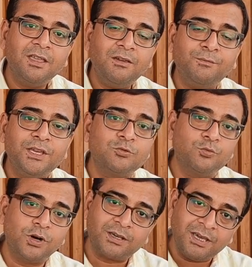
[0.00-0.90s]
if he's
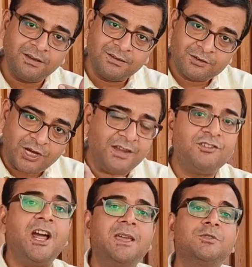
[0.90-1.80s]
working
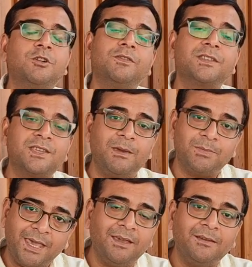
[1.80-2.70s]
10 times on the
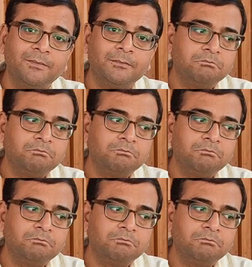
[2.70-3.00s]
same thing,